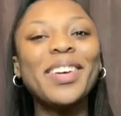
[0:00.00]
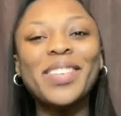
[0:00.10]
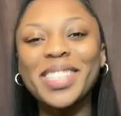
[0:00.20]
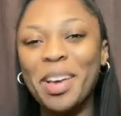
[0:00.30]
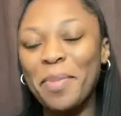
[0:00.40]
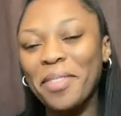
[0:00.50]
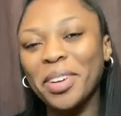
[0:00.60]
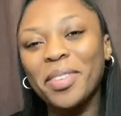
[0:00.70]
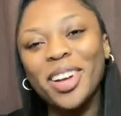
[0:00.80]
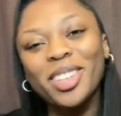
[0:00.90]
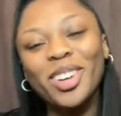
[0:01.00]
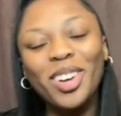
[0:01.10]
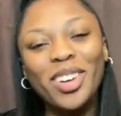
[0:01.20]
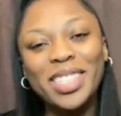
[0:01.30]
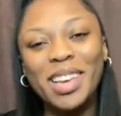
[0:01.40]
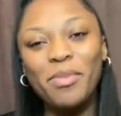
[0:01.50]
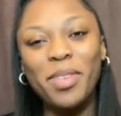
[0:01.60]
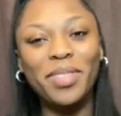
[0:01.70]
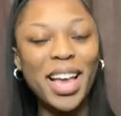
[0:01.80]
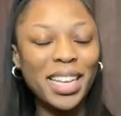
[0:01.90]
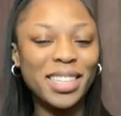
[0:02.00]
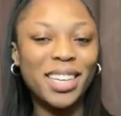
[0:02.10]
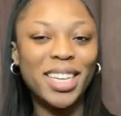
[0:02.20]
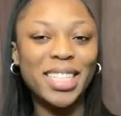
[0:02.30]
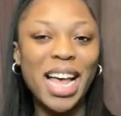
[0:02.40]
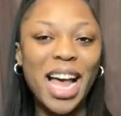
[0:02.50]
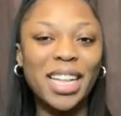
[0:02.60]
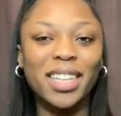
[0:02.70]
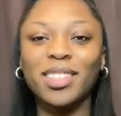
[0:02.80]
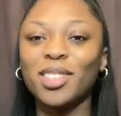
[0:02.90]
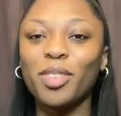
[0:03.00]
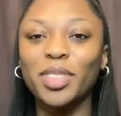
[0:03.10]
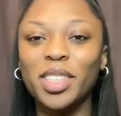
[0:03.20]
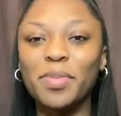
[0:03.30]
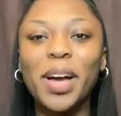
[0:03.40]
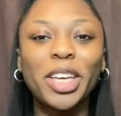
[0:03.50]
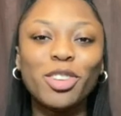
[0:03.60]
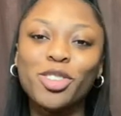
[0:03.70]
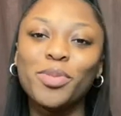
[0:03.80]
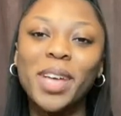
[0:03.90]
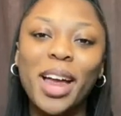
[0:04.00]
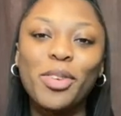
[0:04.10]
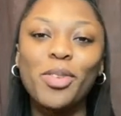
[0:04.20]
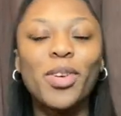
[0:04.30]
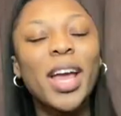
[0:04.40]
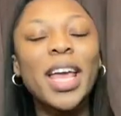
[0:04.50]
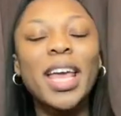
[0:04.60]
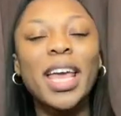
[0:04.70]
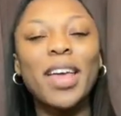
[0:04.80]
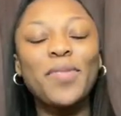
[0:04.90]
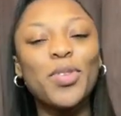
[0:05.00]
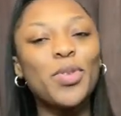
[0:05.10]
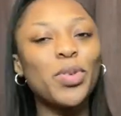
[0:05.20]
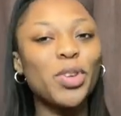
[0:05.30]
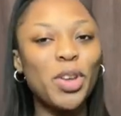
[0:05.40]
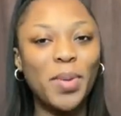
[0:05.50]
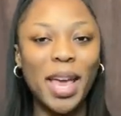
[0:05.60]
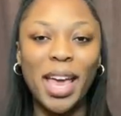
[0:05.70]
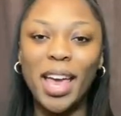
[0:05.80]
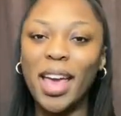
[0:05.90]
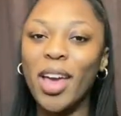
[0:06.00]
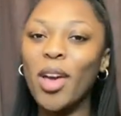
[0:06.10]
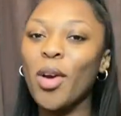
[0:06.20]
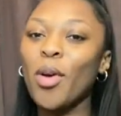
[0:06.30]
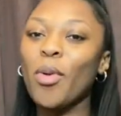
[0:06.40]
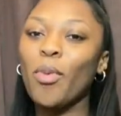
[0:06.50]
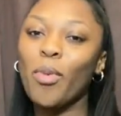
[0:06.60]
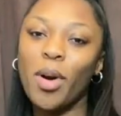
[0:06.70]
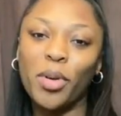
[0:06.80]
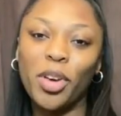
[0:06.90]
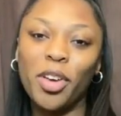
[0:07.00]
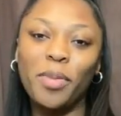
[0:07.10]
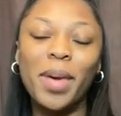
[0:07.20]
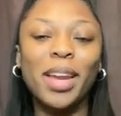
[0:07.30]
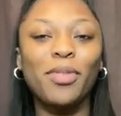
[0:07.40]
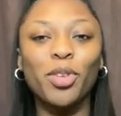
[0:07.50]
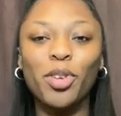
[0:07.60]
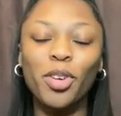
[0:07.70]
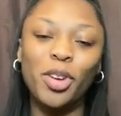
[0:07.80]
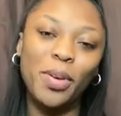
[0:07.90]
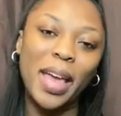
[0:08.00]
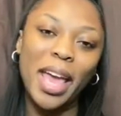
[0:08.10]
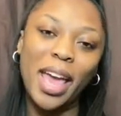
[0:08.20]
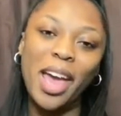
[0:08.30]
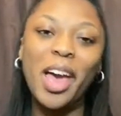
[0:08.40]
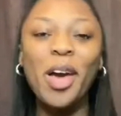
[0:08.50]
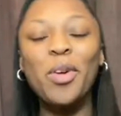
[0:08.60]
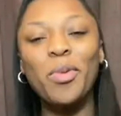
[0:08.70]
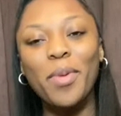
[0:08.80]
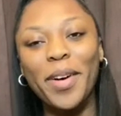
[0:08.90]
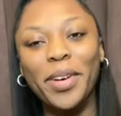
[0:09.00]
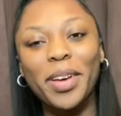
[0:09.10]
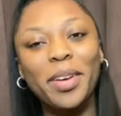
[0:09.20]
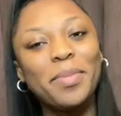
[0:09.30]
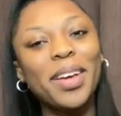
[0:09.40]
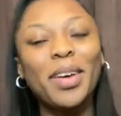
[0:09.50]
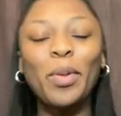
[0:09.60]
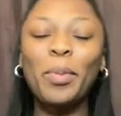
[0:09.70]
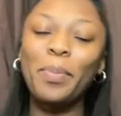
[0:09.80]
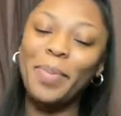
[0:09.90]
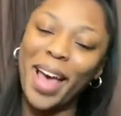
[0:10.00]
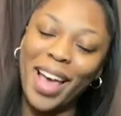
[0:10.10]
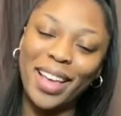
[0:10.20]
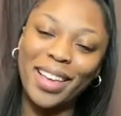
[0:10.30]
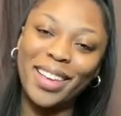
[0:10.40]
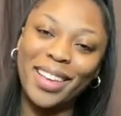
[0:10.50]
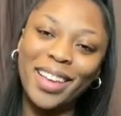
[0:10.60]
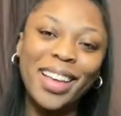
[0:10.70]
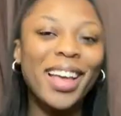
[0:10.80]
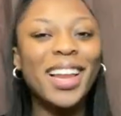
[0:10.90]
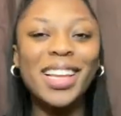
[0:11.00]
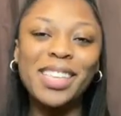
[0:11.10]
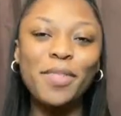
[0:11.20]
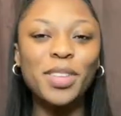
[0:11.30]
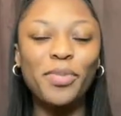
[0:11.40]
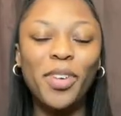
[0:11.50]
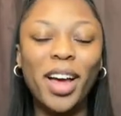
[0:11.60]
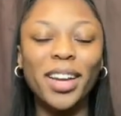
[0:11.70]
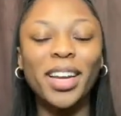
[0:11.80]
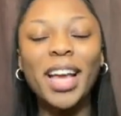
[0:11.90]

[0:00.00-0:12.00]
What's up everyone, you're locked in with Lexus and this is obviously my YouTube channel. If you're new here, welcome and if you're not new here, welcome back. Let's have some fun.